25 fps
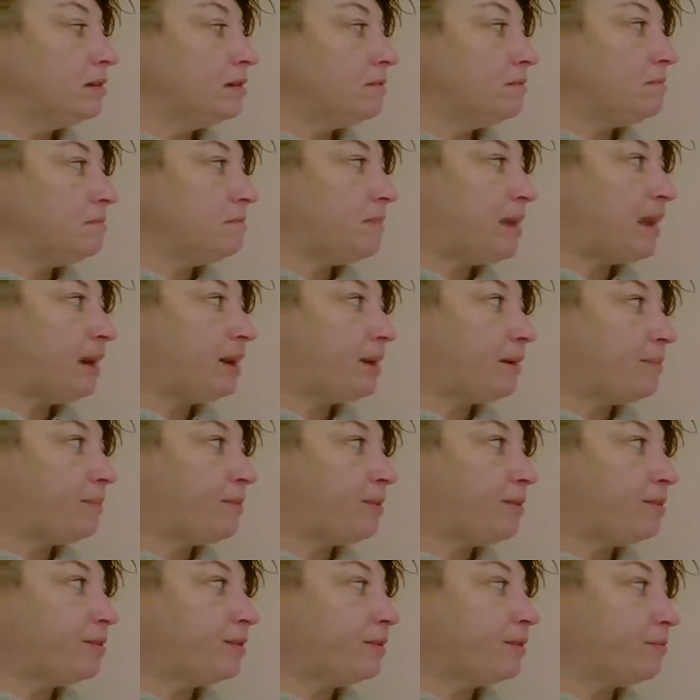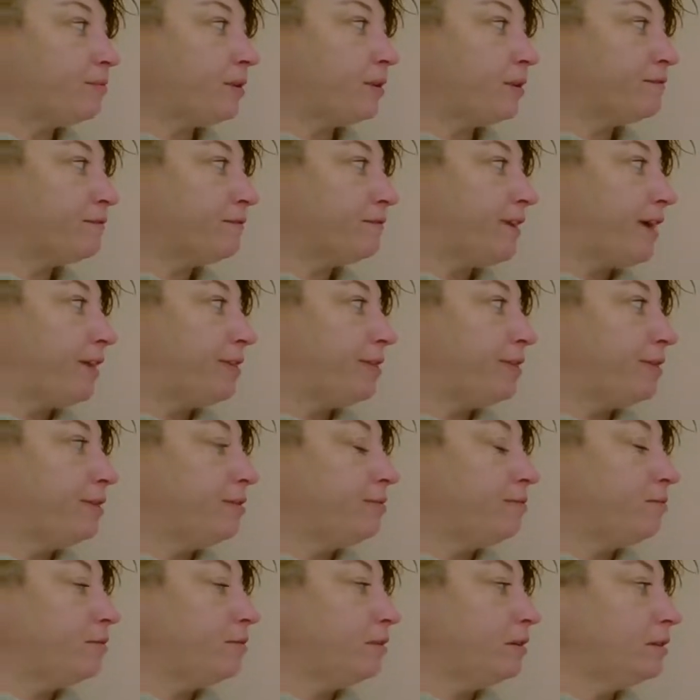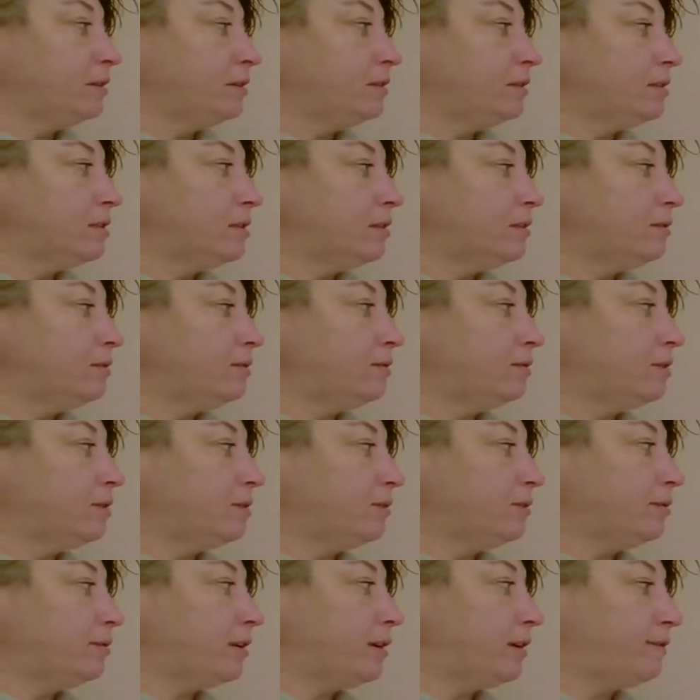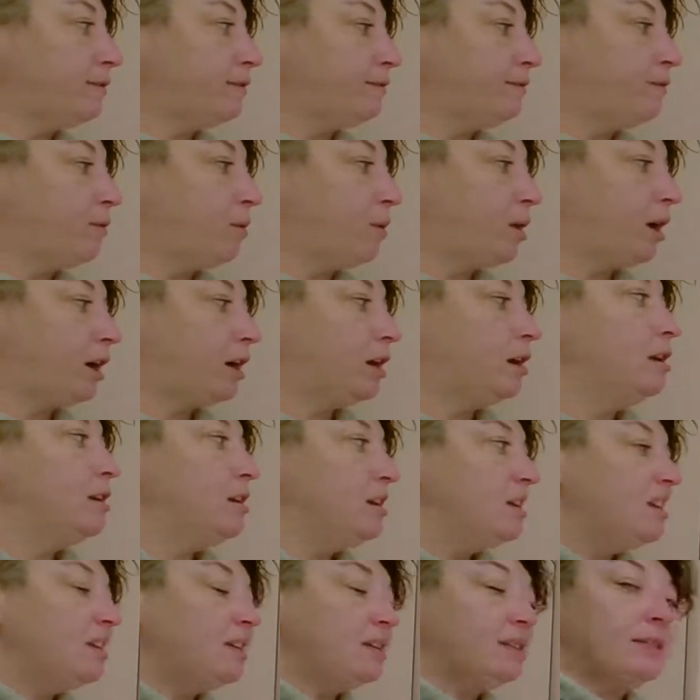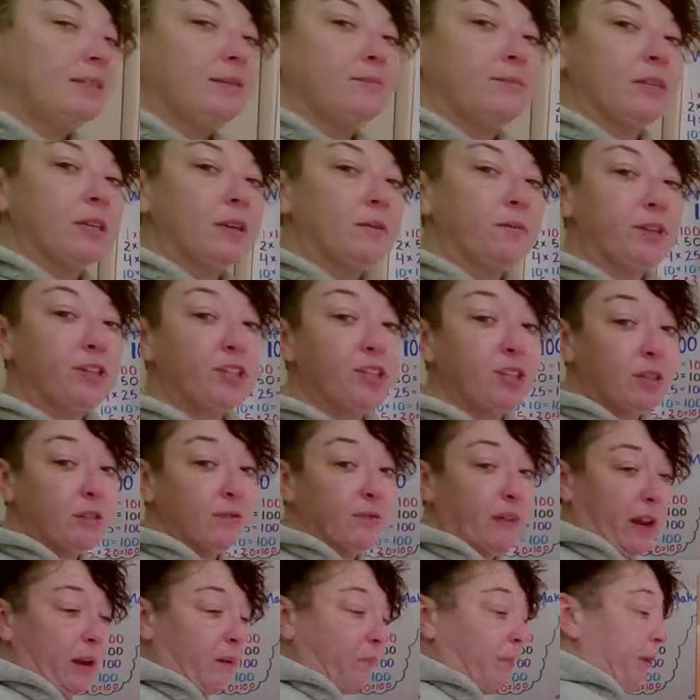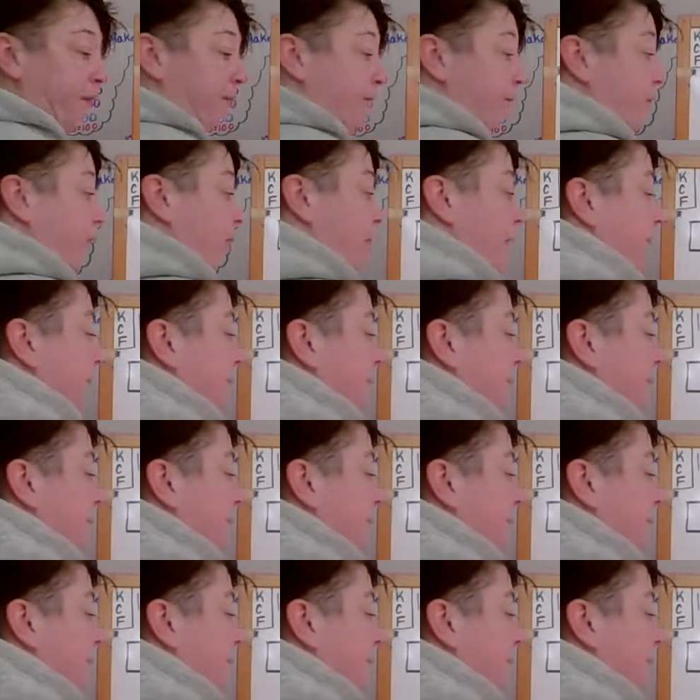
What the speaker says: made up the 1/5? 1, 2, 3, 4. Seems like we should divide it by 4.